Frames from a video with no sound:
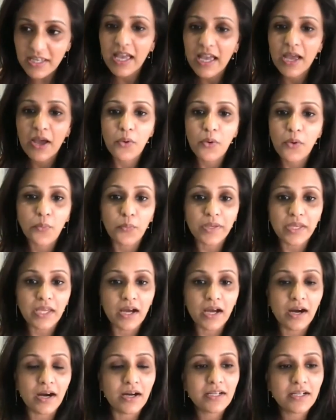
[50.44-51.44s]
We
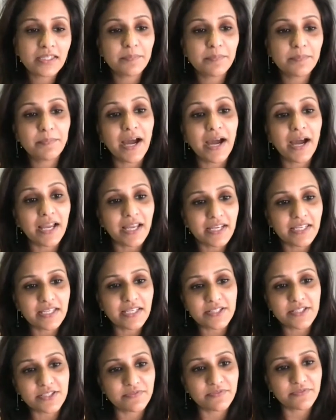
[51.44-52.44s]
are the
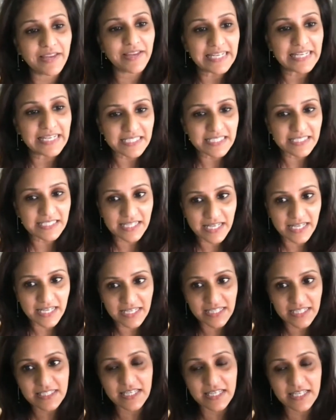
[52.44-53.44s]
pioneers of
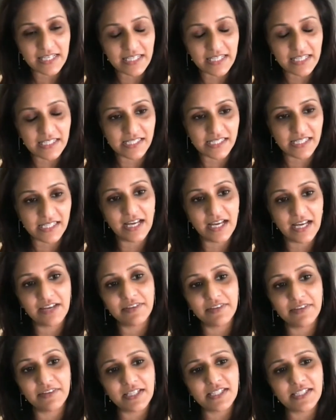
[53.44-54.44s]
NDDS in India, and
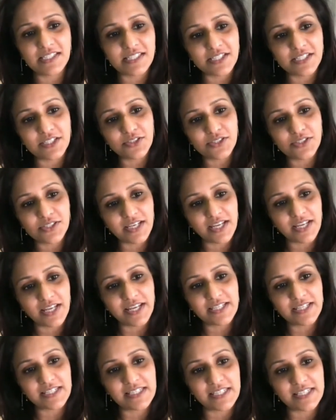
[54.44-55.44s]
we continue today
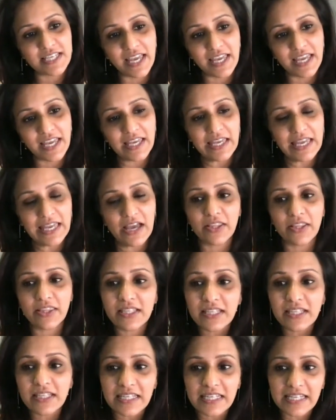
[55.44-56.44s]
to stay on the
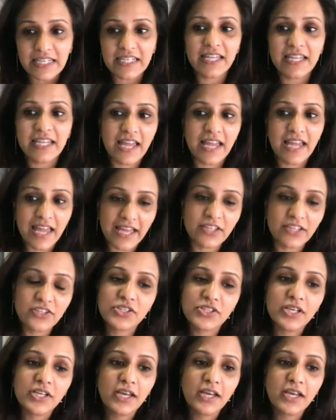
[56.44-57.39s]
leading edge